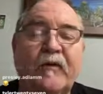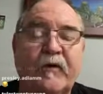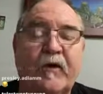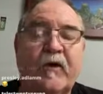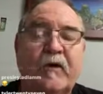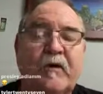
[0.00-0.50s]

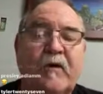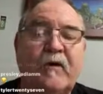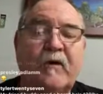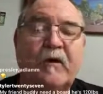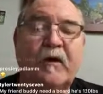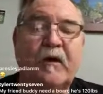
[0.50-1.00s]
we figured
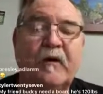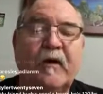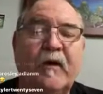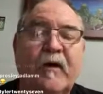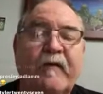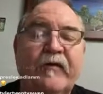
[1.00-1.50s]
out a way to
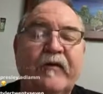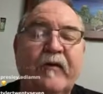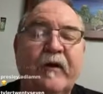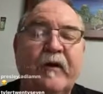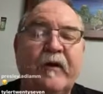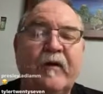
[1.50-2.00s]
make them
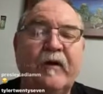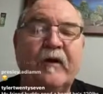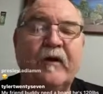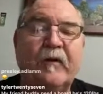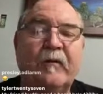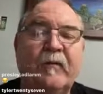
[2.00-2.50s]

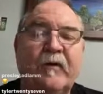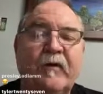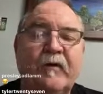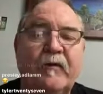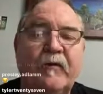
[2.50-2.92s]
strong